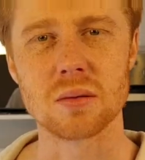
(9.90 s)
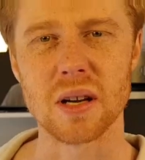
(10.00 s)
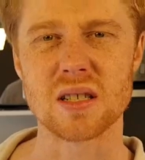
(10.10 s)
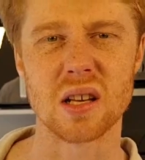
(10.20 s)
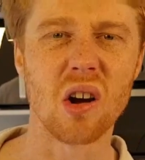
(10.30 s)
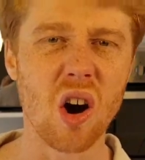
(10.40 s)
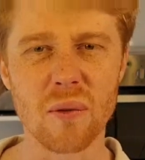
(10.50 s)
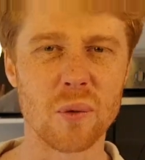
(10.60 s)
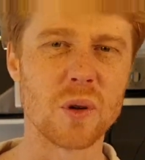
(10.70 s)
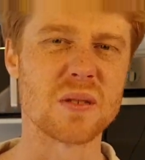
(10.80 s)
my steak
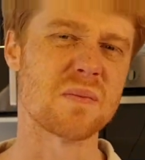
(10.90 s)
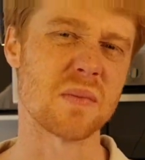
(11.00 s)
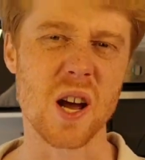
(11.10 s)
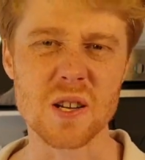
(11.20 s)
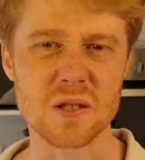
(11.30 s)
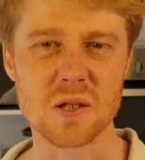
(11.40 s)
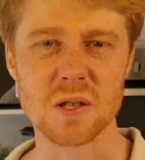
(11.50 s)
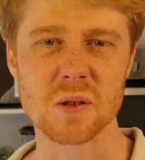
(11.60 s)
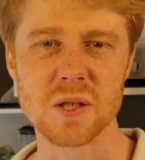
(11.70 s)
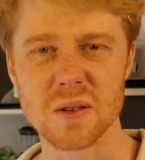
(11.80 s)
afterwards, nice and
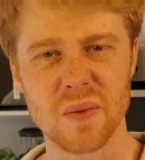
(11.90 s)
salty.